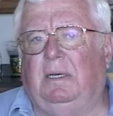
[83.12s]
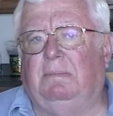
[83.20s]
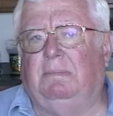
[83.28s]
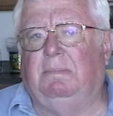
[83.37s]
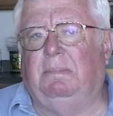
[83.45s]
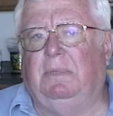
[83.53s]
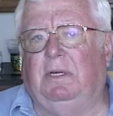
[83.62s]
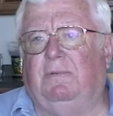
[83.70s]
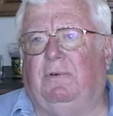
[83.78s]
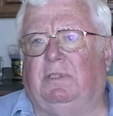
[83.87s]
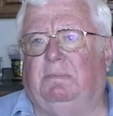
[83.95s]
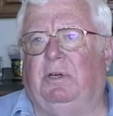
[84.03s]
um,
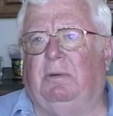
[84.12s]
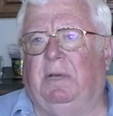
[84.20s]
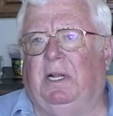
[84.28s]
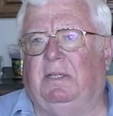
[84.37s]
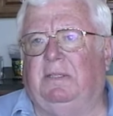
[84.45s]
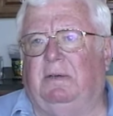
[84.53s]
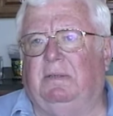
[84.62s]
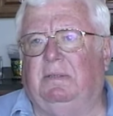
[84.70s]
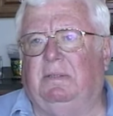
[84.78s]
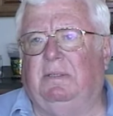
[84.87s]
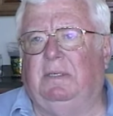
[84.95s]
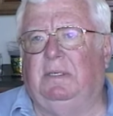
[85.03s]
Air Force paramedics out.
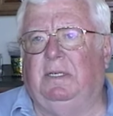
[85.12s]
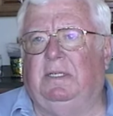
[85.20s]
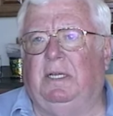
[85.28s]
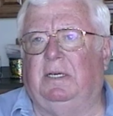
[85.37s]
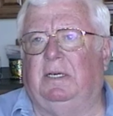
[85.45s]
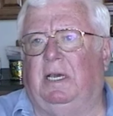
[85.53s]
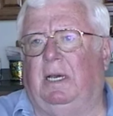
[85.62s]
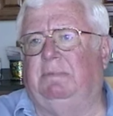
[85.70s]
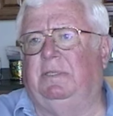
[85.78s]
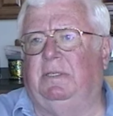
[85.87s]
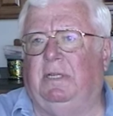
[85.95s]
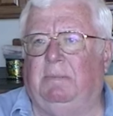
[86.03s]
They take a
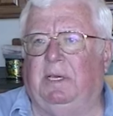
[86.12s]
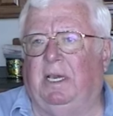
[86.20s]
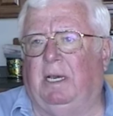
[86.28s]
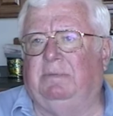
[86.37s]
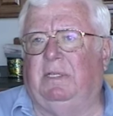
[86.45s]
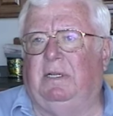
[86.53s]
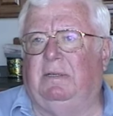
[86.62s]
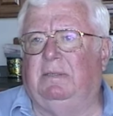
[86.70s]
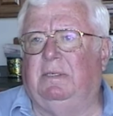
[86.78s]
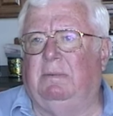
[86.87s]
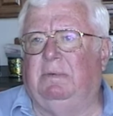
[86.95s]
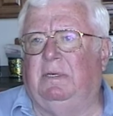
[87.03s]
capsule, dummy
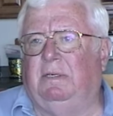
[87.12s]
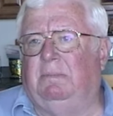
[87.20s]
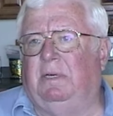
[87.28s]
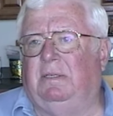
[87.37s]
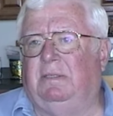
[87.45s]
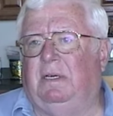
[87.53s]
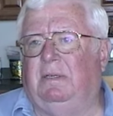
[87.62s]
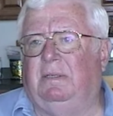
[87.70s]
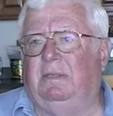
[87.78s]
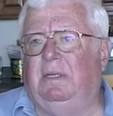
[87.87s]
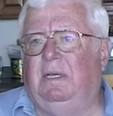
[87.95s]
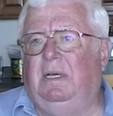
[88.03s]
capsule, a couple hundred miles
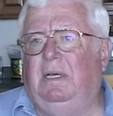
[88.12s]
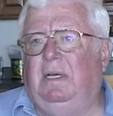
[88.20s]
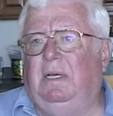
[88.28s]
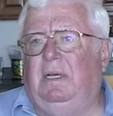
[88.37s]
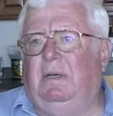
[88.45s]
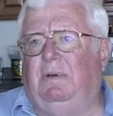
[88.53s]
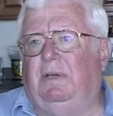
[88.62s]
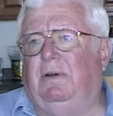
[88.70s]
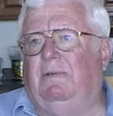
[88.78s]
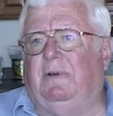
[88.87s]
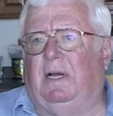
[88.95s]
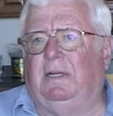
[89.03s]
out. We
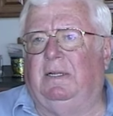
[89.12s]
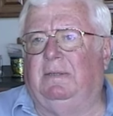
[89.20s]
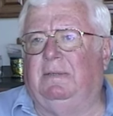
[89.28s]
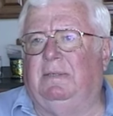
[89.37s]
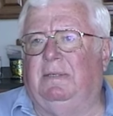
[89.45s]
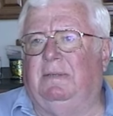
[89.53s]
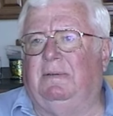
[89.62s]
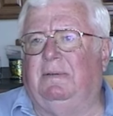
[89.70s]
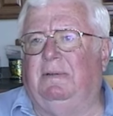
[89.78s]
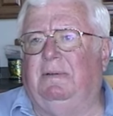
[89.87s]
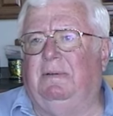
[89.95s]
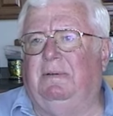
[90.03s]
go find it,
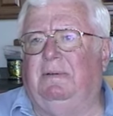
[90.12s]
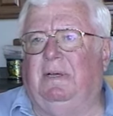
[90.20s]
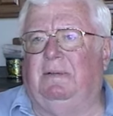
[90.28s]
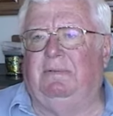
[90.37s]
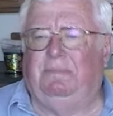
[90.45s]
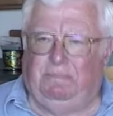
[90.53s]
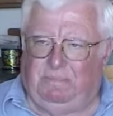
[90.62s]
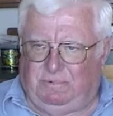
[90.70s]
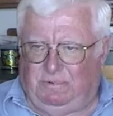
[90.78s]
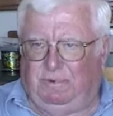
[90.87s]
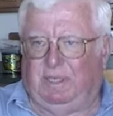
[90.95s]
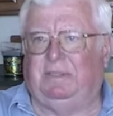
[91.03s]
and I'd
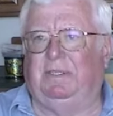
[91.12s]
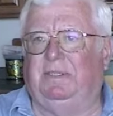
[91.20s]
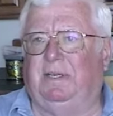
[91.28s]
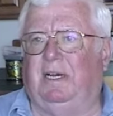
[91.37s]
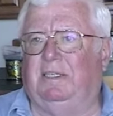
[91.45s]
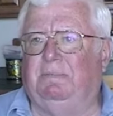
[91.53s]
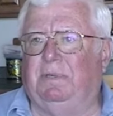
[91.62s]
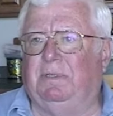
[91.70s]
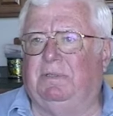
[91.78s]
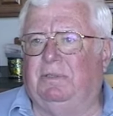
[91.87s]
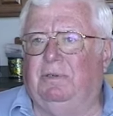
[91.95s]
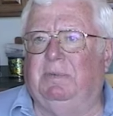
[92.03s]
dress these guys,
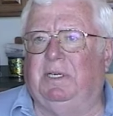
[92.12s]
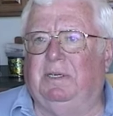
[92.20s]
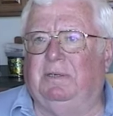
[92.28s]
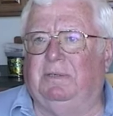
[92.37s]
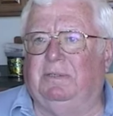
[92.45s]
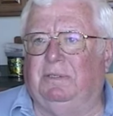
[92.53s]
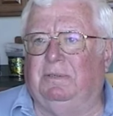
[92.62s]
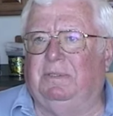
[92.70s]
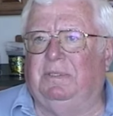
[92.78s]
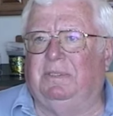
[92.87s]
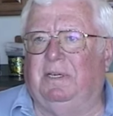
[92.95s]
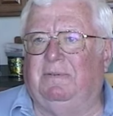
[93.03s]
put their scuba gear and
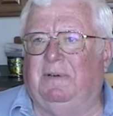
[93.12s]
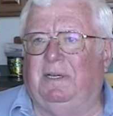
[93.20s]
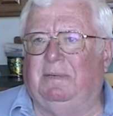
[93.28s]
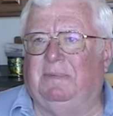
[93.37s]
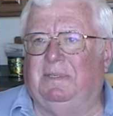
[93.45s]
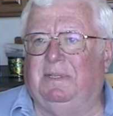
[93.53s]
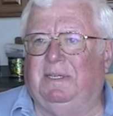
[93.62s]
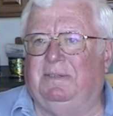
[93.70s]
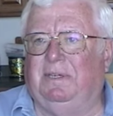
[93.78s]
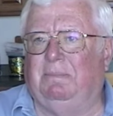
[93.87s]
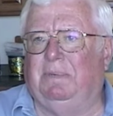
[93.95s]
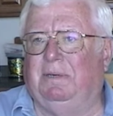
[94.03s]
chutes and stuff on them, and
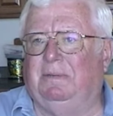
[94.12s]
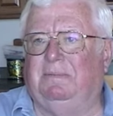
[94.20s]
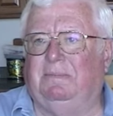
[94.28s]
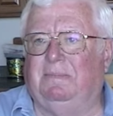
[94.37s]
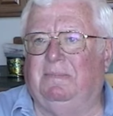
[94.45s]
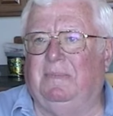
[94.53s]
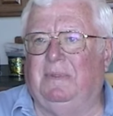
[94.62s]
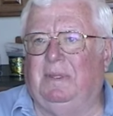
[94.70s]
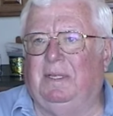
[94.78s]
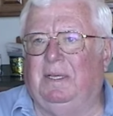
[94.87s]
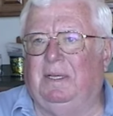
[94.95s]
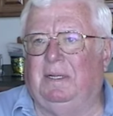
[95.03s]
they'd jump out.
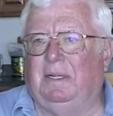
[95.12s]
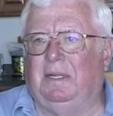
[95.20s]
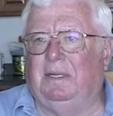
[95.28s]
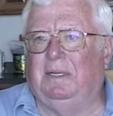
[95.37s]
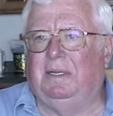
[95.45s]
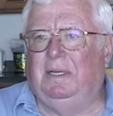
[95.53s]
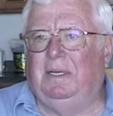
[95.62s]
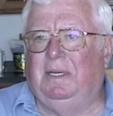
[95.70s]
And uh,